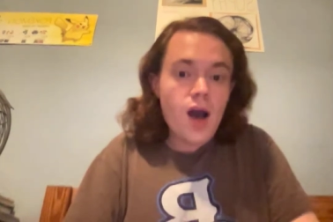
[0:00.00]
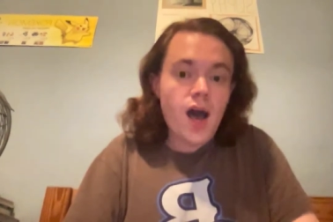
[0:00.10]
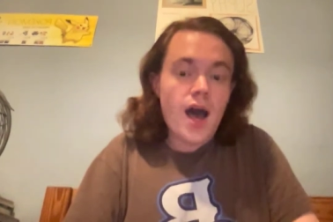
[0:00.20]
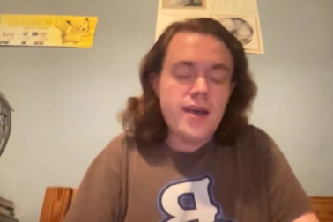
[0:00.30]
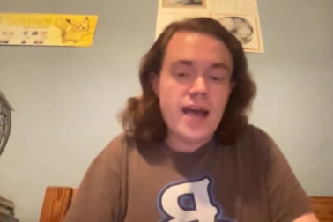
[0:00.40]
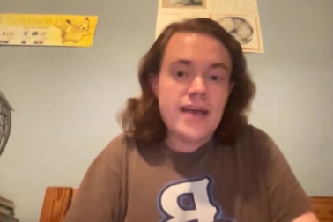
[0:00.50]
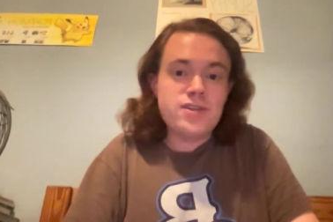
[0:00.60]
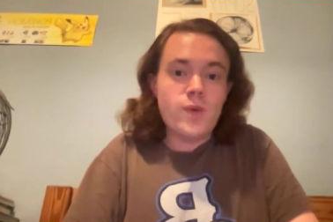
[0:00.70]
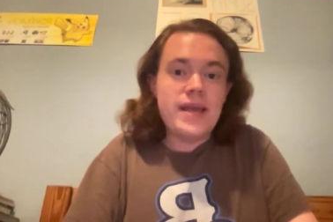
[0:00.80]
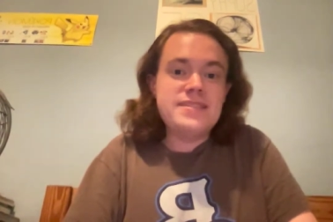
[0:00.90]

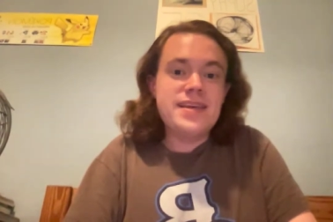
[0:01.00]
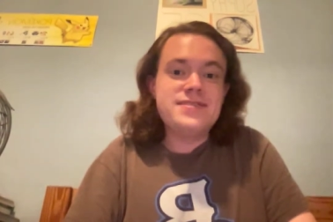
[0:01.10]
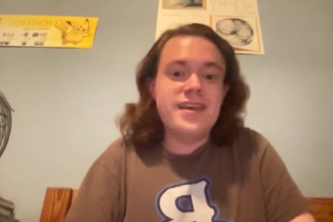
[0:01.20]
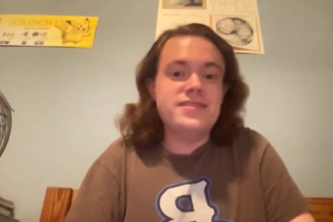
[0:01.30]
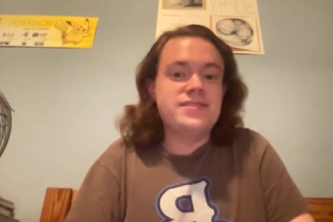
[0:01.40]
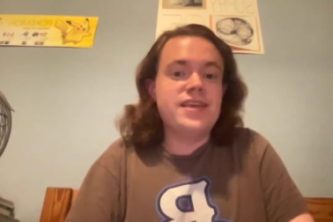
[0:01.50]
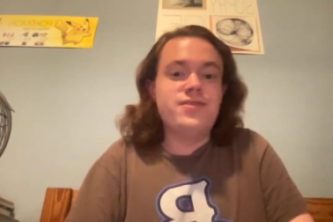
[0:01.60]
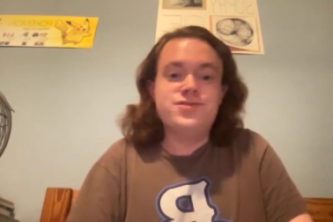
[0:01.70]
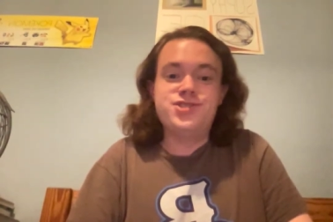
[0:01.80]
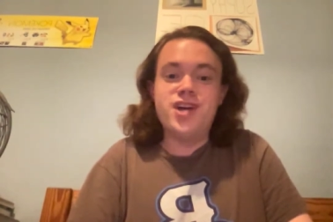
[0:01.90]
As Oasis is
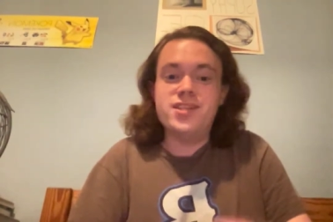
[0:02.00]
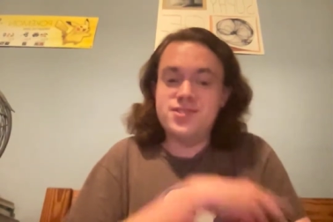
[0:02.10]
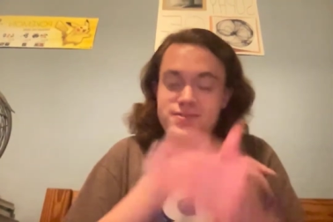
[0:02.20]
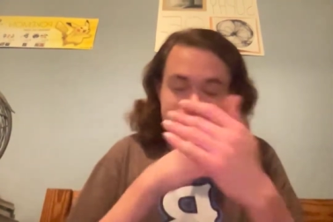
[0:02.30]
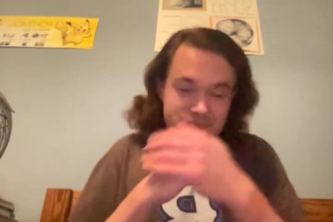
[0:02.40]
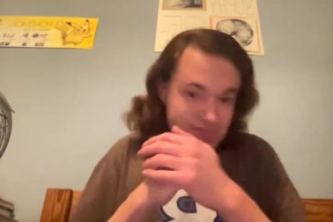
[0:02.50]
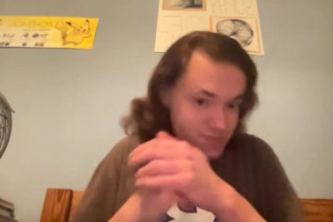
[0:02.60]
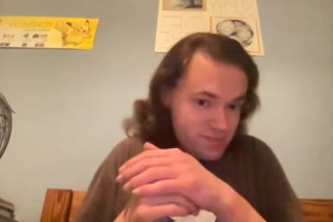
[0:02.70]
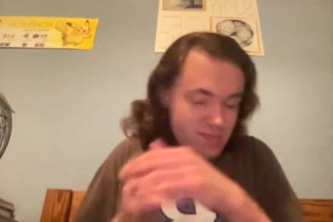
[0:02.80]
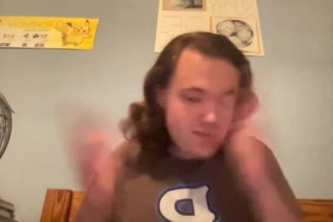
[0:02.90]
still just
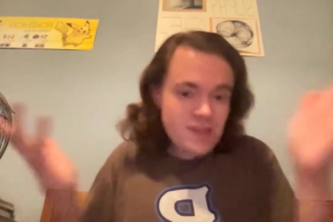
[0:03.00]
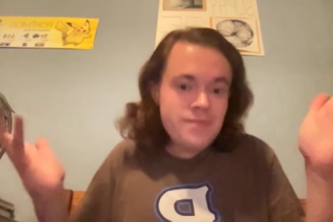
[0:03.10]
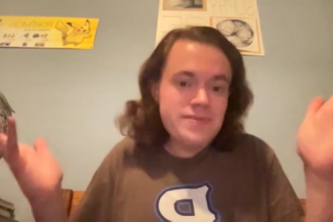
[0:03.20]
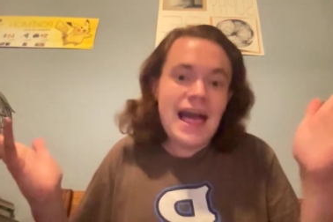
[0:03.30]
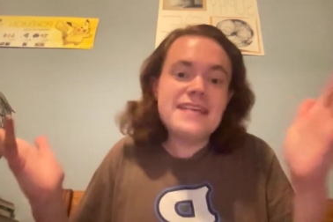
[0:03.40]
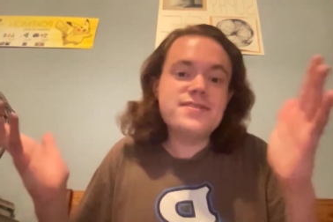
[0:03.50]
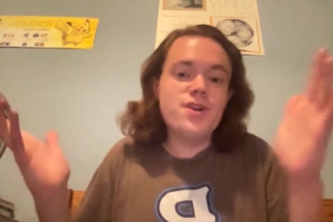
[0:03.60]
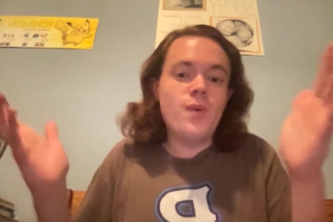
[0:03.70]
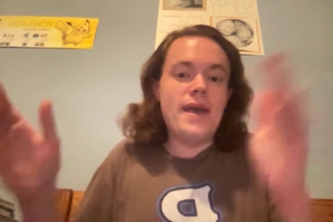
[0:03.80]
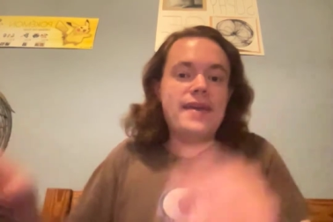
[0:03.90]
blasting
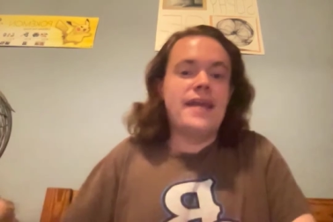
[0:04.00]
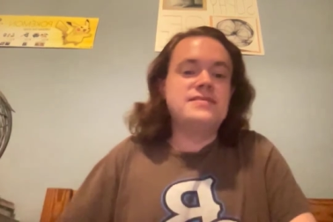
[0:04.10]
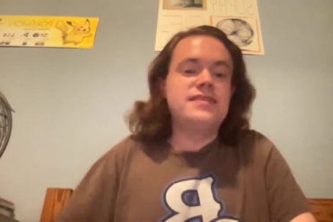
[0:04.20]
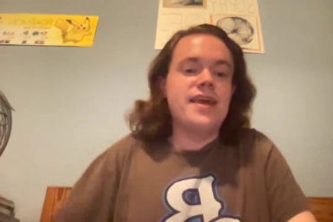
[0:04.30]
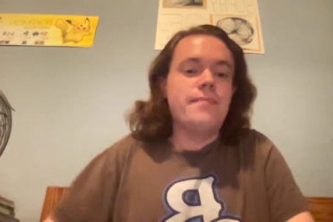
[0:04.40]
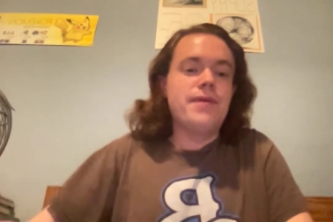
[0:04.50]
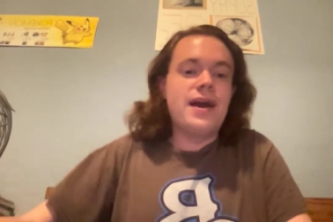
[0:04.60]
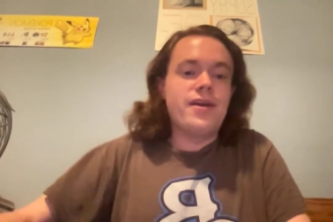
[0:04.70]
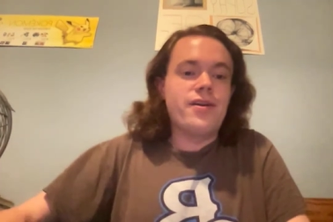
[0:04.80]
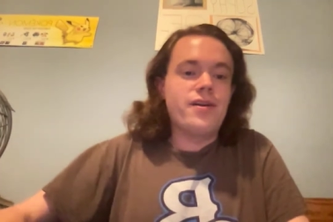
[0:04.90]
away against the
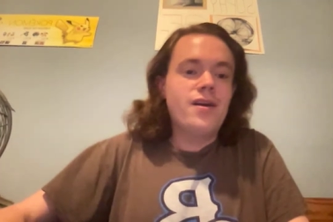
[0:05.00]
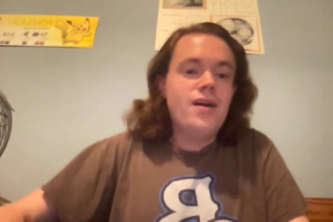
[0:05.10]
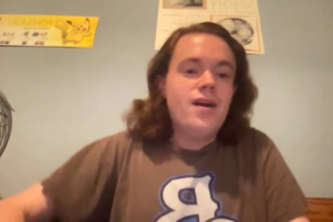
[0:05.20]
Empire.